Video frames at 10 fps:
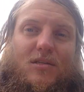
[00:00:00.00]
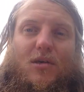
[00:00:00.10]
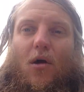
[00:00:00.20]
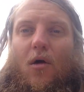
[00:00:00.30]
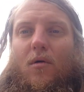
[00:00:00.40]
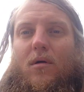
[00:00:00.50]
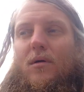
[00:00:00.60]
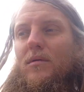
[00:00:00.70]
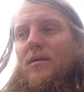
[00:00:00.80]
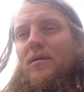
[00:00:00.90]
So,
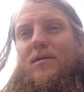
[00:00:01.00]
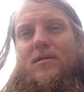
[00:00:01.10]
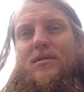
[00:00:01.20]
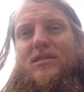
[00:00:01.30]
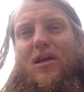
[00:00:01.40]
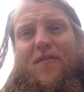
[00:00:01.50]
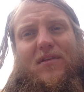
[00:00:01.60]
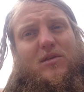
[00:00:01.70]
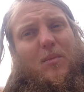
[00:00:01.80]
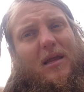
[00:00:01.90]

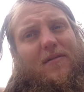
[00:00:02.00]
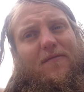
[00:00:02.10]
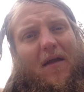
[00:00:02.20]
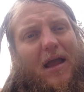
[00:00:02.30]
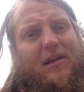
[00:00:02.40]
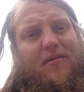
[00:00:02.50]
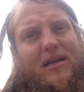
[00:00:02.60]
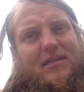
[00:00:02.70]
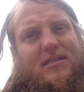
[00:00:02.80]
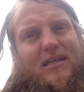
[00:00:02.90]
stuff that's made in
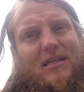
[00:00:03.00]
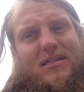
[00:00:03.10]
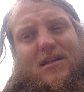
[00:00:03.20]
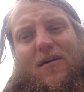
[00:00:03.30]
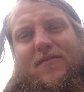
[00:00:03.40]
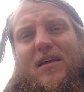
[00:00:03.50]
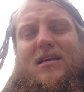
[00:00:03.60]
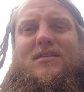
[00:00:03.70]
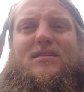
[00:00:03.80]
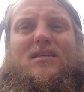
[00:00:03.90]
factories and stuff
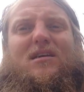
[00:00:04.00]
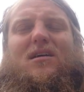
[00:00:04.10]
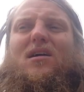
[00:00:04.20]
that is